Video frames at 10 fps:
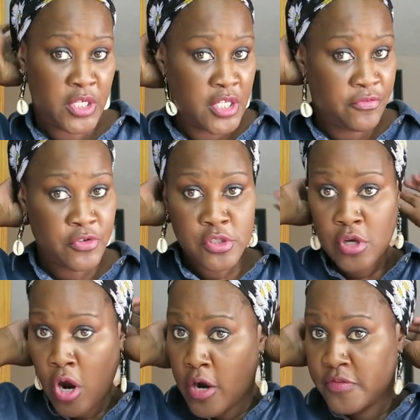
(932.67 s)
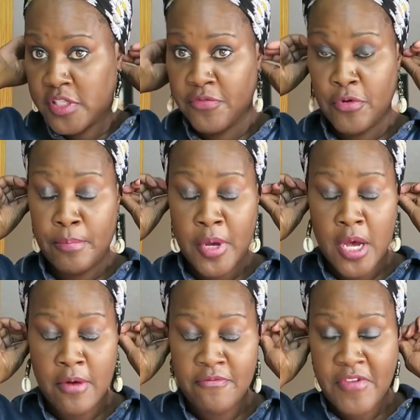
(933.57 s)
different scarves, different
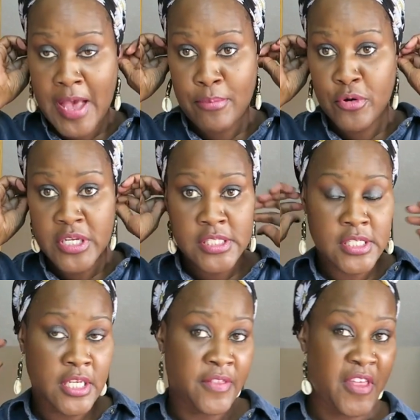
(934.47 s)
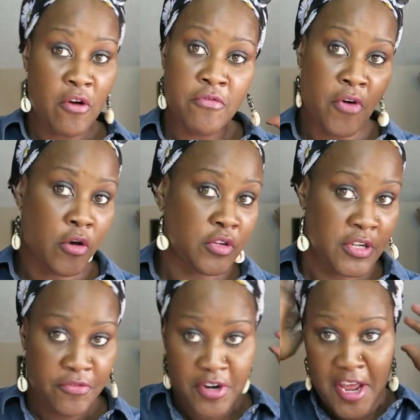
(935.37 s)
fabrics, and they'll fall
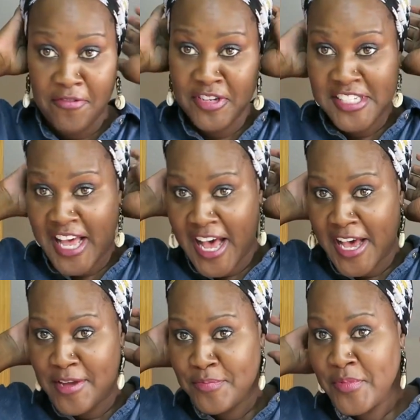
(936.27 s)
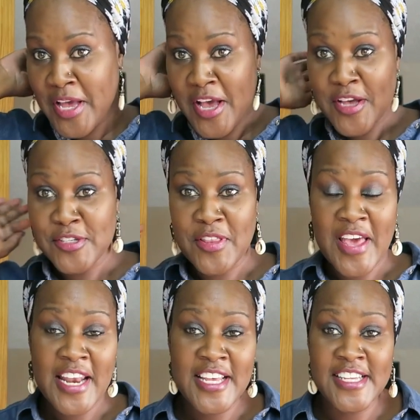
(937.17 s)
different every time. So
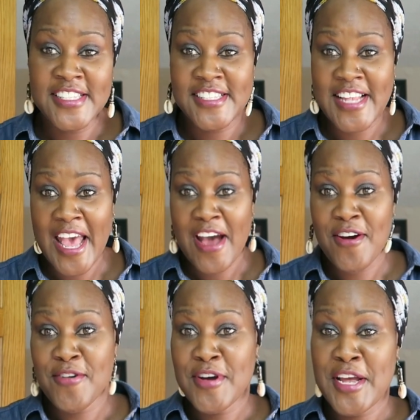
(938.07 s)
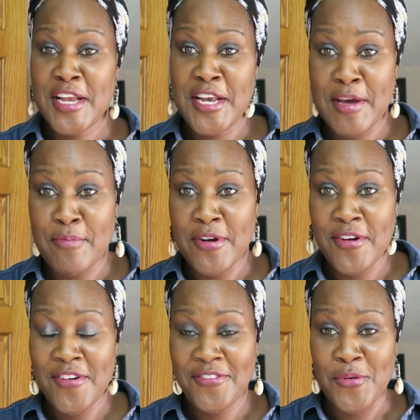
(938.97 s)
that is style
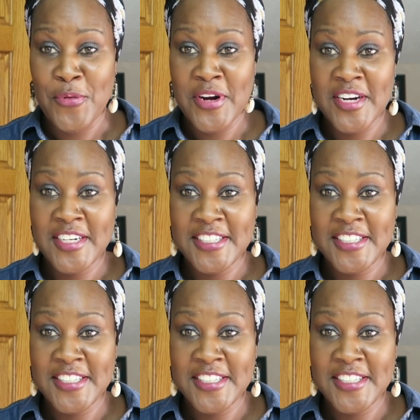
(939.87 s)
number 4.